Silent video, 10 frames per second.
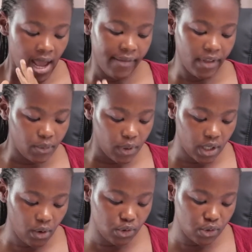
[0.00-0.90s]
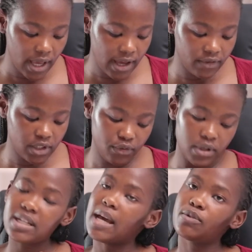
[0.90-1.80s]
And then we also have
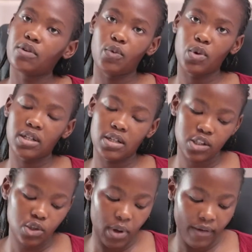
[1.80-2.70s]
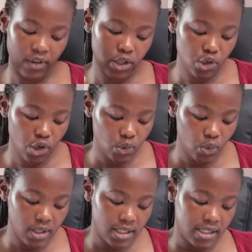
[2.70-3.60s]
different types of auditors. So we have the internal
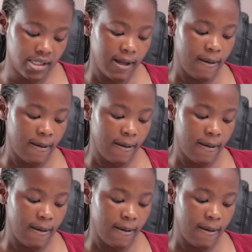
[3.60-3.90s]
auditors